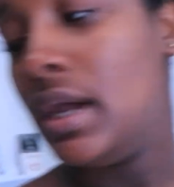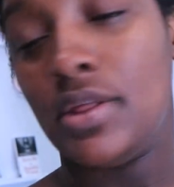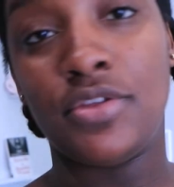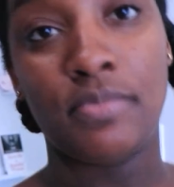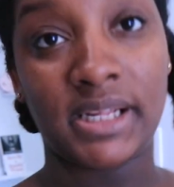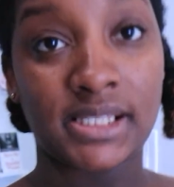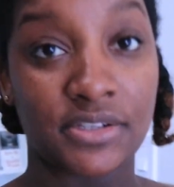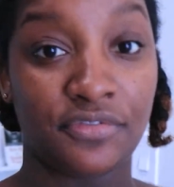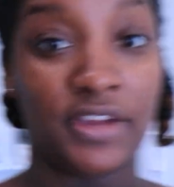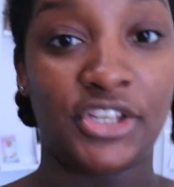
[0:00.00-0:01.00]
the mixed
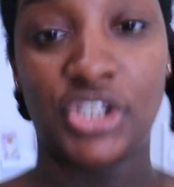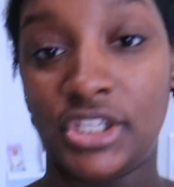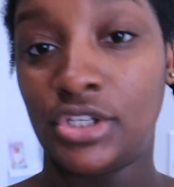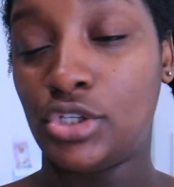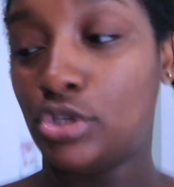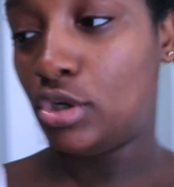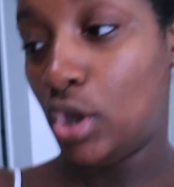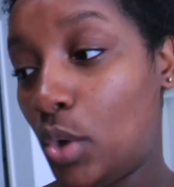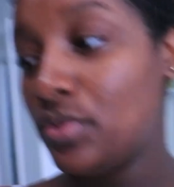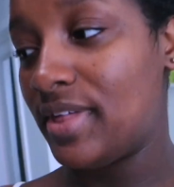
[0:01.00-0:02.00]
veggies
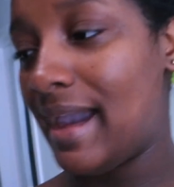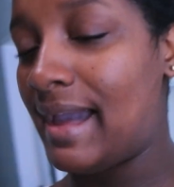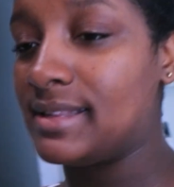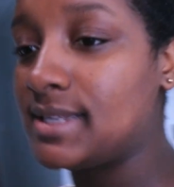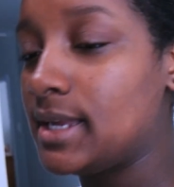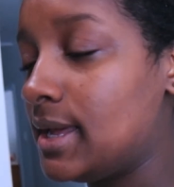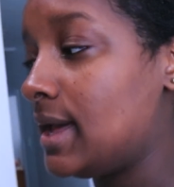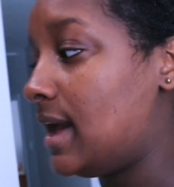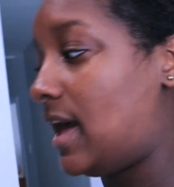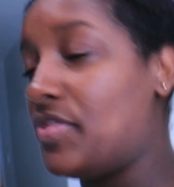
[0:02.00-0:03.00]
to that.
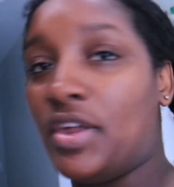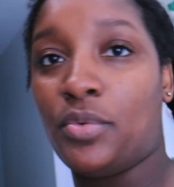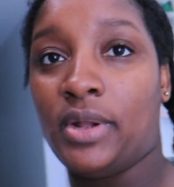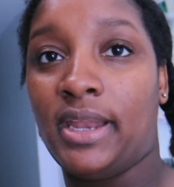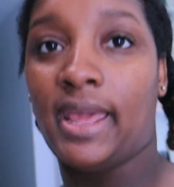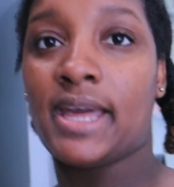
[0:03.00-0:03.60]
And then we're going to